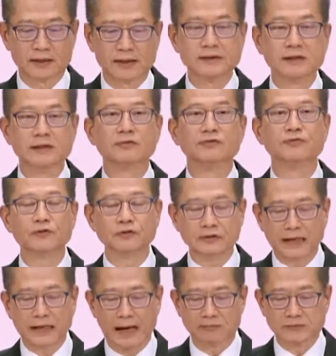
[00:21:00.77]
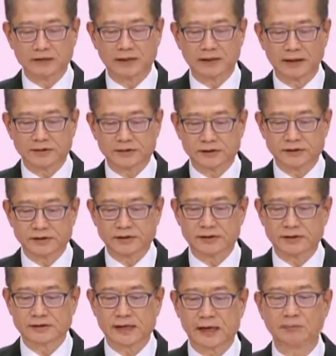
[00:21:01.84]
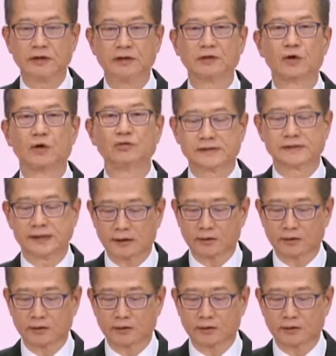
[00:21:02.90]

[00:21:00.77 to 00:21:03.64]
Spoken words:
businesses and reduce government revenue by $1.2 billion.